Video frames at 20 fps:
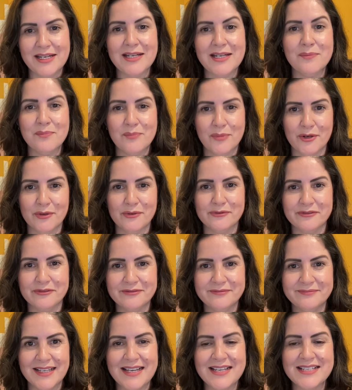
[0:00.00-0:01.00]
and
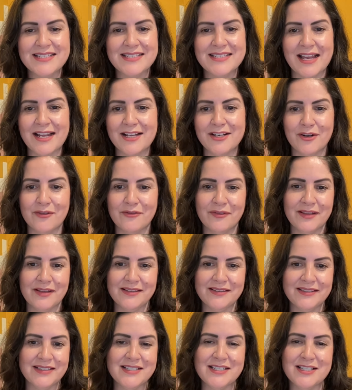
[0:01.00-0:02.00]
improve, instead of
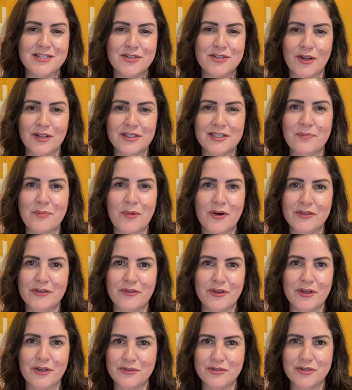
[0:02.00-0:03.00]
this is not the point
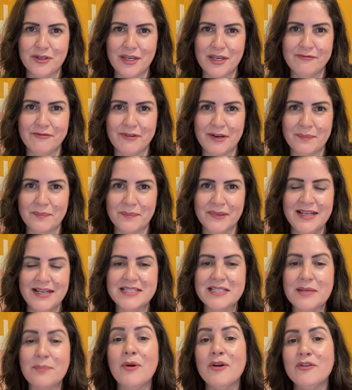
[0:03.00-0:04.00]
for you to give up.
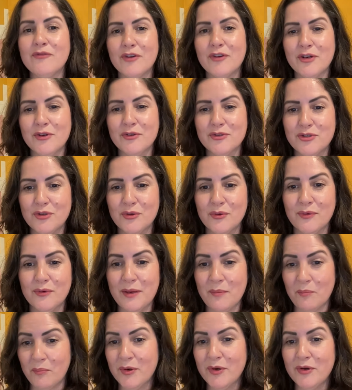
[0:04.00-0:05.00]
It's a point for you to
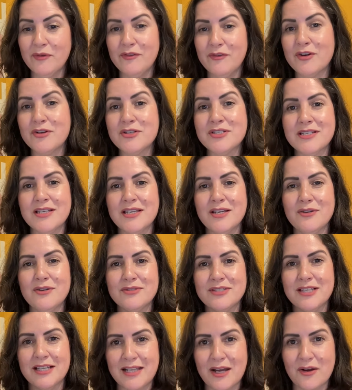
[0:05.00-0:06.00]
improve your
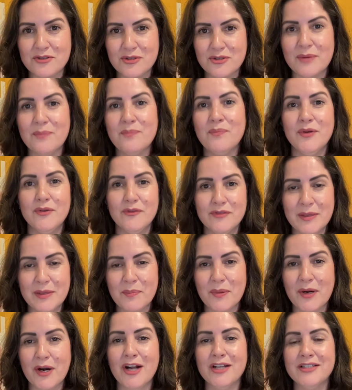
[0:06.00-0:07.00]
skills and also improve the
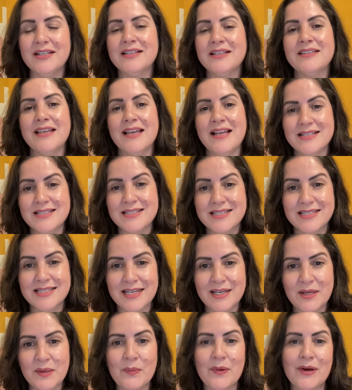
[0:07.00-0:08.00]
product and
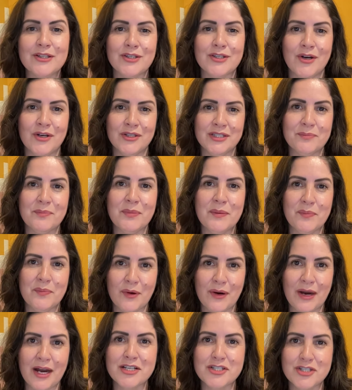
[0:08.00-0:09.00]
see what other
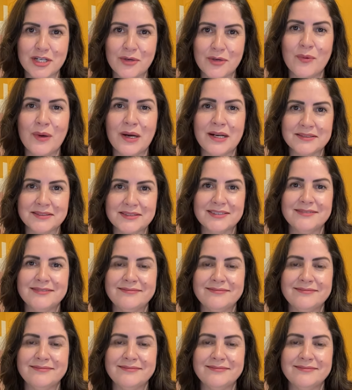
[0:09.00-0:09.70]
people actually want.